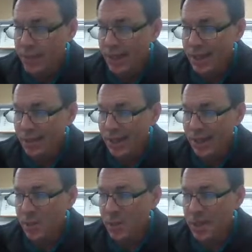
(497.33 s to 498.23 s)
Now, I
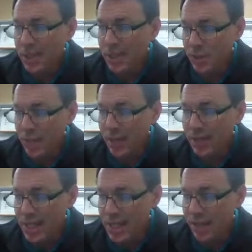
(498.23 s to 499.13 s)
don't need to write
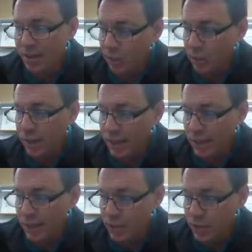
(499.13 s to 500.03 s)
the negative 1. I
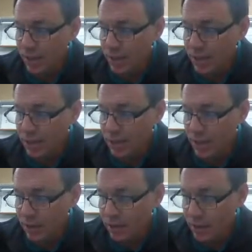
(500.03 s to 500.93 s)
could just write this as
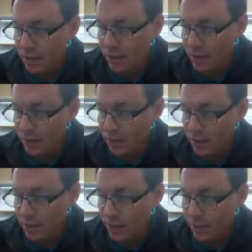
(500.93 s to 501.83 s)
negative radical 5
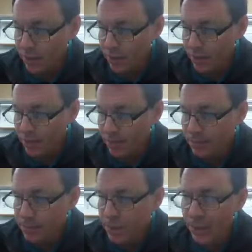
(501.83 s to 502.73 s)
over 5,
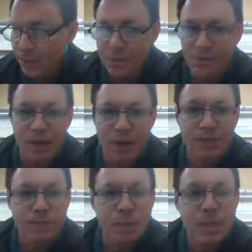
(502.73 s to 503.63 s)
and that'd be fine.
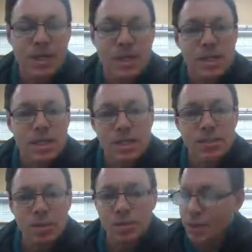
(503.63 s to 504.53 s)
Some of
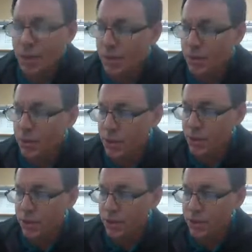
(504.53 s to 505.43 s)
you may be able to do
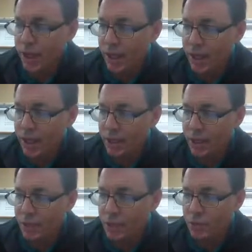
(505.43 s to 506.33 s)
this in your head,
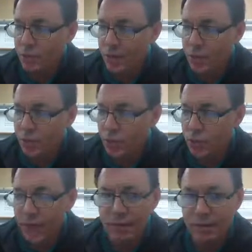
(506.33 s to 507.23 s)
and so you may just
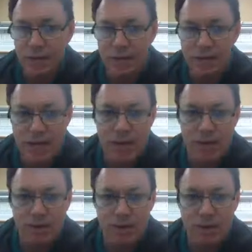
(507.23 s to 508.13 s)
write these
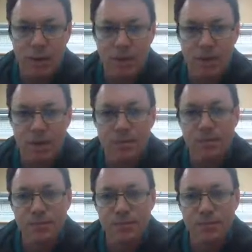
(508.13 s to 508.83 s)
down immediately.